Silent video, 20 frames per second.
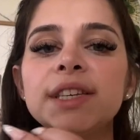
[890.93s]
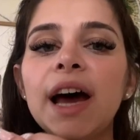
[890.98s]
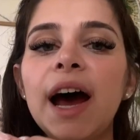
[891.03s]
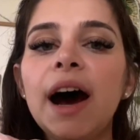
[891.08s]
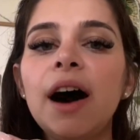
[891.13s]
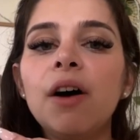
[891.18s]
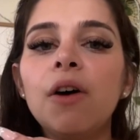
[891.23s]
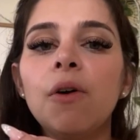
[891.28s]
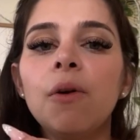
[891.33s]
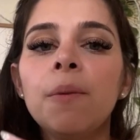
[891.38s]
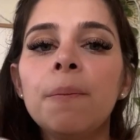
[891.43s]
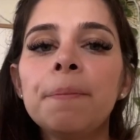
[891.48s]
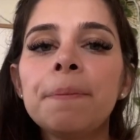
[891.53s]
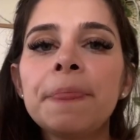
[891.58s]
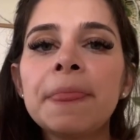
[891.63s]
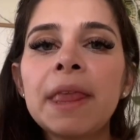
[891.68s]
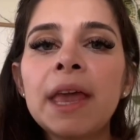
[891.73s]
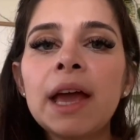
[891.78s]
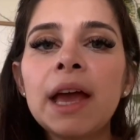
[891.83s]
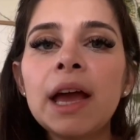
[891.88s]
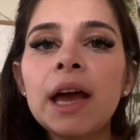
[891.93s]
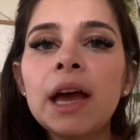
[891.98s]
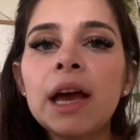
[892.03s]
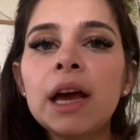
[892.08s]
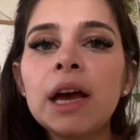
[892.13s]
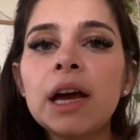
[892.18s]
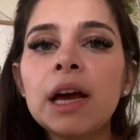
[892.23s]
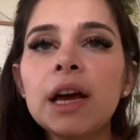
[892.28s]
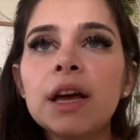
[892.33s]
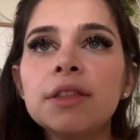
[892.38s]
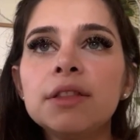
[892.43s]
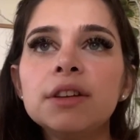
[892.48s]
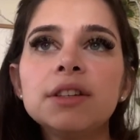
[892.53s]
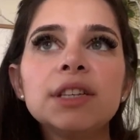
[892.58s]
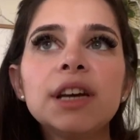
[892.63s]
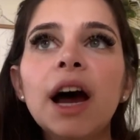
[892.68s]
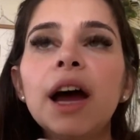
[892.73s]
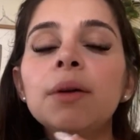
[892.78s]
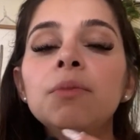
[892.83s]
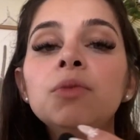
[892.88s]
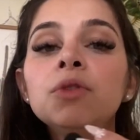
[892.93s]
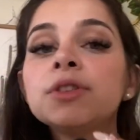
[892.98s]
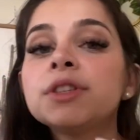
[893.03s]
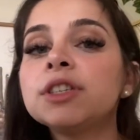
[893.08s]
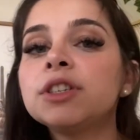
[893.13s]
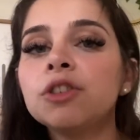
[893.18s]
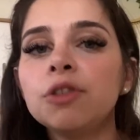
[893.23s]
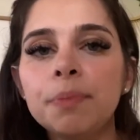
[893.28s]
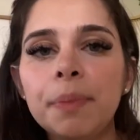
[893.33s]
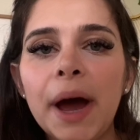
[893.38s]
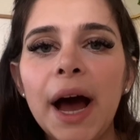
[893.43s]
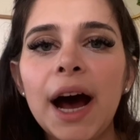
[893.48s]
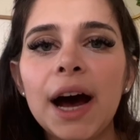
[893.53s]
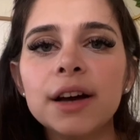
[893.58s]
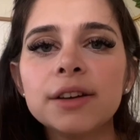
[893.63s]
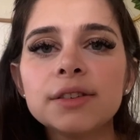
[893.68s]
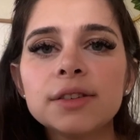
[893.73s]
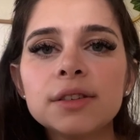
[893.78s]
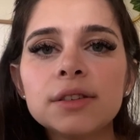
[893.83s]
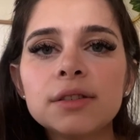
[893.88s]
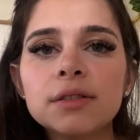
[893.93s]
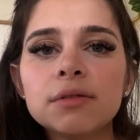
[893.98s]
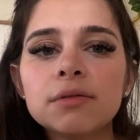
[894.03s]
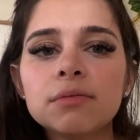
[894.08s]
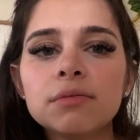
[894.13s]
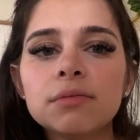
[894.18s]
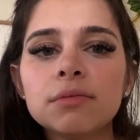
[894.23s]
how the time will still pass.